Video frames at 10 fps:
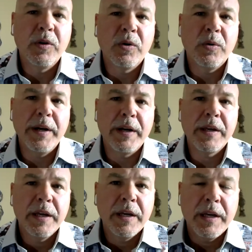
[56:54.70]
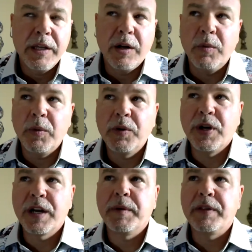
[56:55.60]
real quick, you know, when we're
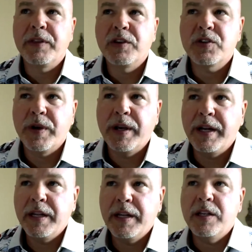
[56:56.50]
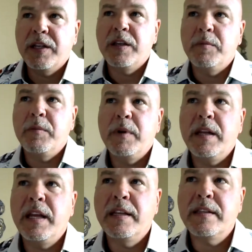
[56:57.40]
talking about this training,
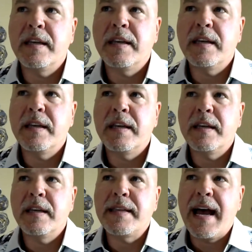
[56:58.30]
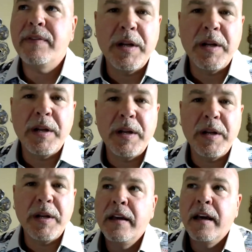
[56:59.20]
it's, it's having somebody that
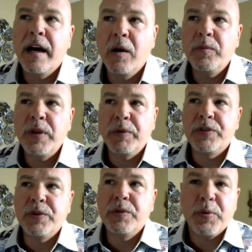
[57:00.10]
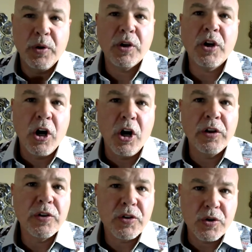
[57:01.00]
can um, be able to
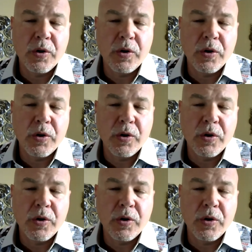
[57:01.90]
pull a